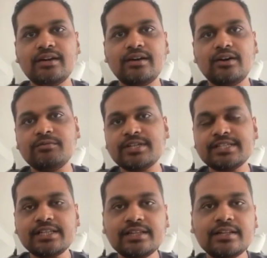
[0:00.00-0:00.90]
on
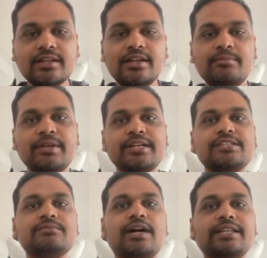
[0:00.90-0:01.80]
Vercel
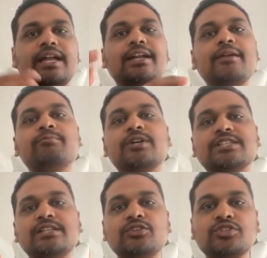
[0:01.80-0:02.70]
because at that time
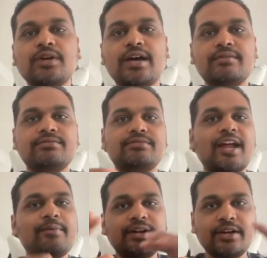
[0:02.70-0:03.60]
Vercel used to have
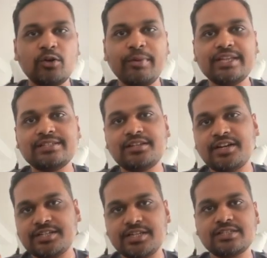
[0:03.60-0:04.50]
500 domains
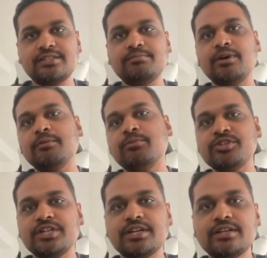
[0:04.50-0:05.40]
restriction per
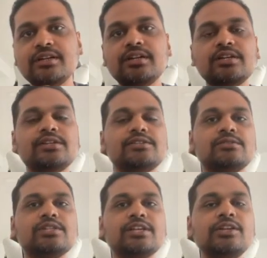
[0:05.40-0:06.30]
project.
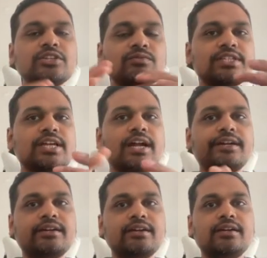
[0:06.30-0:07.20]
So the solution was
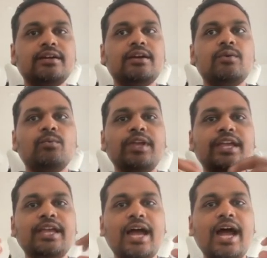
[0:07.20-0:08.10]
that
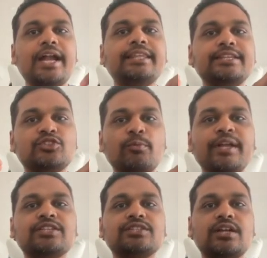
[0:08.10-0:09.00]
we add these
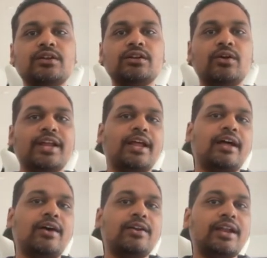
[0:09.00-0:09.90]
domains on a,
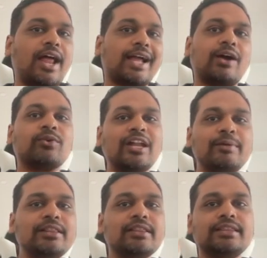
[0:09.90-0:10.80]
on an account
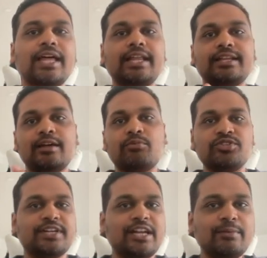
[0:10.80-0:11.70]
level than a
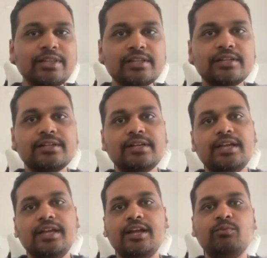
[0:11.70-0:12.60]
project level
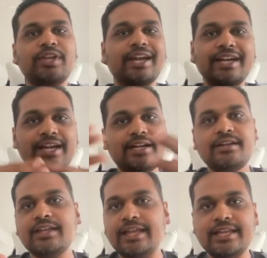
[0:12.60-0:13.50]
and we
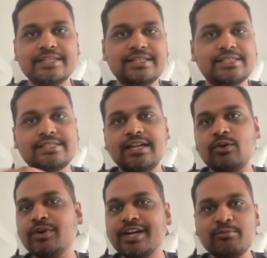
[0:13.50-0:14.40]
create aliases
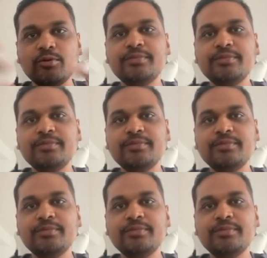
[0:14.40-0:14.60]
and we remove